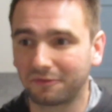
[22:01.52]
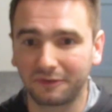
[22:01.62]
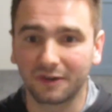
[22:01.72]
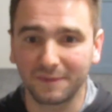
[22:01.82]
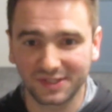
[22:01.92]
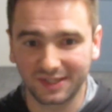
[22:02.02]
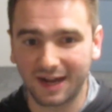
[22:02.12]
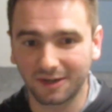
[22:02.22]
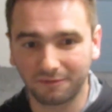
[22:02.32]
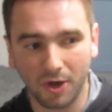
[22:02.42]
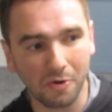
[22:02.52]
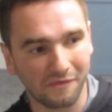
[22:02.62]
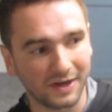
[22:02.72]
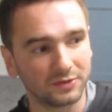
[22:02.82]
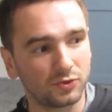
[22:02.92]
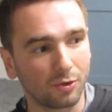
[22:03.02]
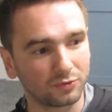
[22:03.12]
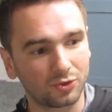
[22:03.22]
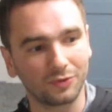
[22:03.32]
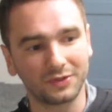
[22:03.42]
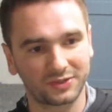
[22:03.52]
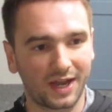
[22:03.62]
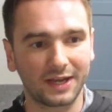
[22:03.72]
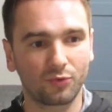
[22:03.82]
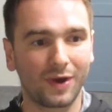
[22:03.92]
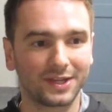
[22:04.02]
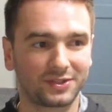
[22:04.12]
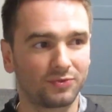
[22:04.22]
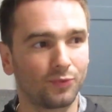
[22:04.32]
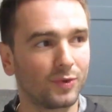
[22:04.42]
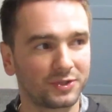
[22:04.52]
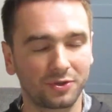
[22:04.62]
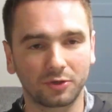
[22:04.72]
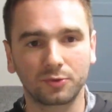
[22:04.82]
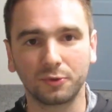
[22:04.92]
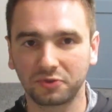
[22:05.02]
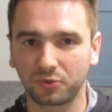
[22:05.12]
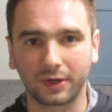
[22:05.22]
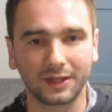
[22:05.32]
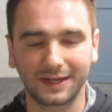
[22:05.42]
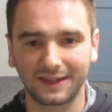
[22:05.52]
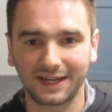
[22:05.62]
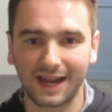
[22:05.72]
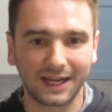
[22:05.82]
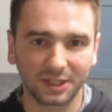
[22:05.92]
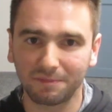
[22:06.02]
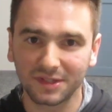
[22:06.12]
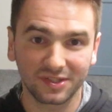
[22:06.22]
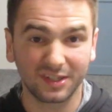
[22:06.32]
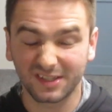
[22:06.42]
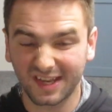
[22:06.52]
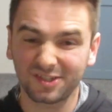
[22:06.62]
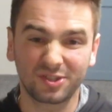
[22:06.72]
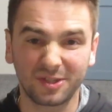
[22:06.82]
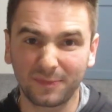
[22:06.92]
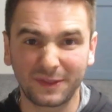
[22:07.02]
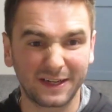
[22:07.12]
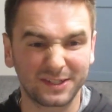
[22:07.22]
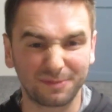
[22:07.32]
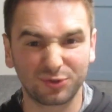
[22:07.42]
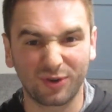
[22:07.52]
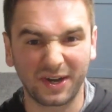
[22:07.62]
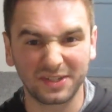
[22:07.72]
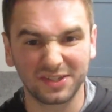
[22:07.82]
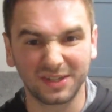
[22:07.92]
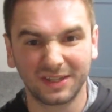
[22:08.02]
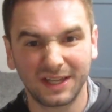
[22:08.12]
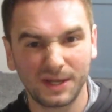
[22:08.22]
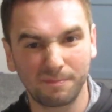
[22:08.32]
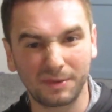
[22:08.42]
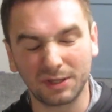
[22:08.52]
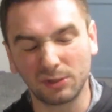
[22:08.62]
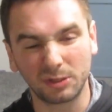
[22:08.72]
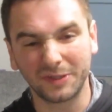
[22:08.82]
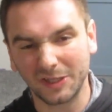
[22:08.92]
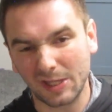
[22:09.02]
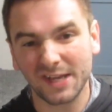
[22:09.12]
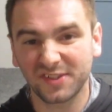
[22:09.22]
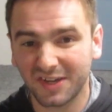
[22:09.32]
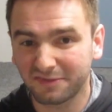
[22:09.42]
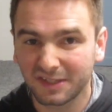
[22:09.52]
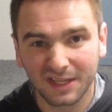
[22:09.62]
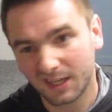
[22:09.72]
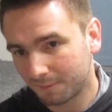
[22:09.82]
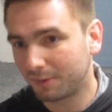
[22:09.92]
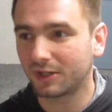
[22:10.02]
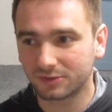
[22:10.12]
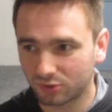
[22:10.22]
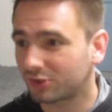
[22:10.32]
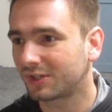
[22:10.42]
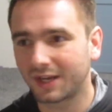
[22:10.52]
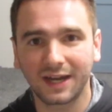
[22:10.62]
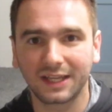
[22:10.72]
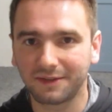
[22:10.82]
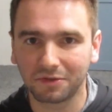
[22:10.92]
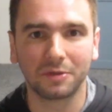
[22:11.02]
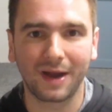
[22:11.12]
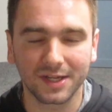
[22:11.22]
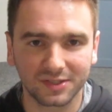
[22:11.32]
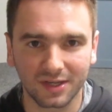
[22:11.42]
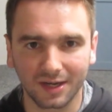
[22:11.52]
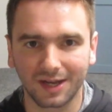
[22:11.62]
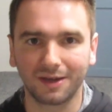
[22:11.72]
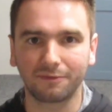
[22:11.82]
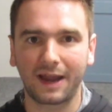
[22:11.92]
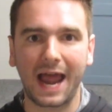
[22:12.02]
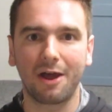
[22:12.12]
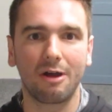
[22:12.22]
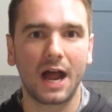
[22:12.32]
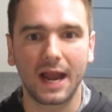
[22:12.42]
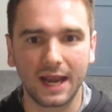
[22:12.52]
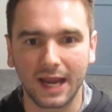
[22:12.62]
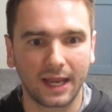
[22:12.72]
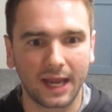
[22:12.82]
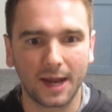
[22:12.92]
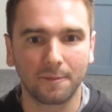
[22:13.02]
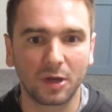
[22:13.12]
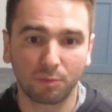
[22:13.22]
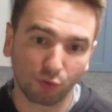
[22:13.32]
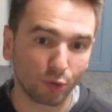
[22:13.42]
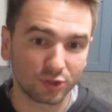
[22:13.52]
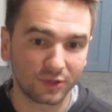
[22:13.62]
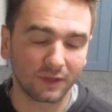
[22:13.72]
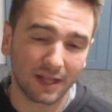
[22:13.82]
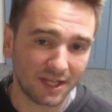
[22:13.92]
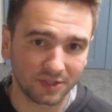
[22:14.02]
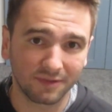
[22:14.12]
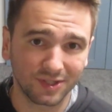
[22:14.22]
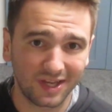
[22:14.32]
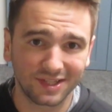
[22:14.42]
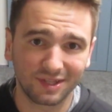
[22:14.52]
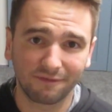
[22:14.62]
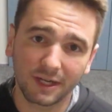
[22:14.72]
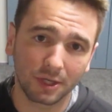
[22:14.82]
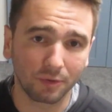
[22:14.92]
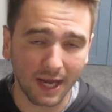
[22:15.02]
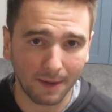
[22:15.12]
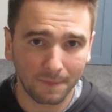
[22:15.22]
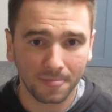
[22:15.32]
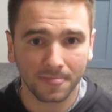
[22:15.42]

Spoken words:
fear of missing out of, oh, if I don't do this side quest, was there a cool storyline that I end up missing? It's actually something that I'm trying to be a little bit less of, but just to kind of give you the mindset of how I am approaching The Last of Us as a video game.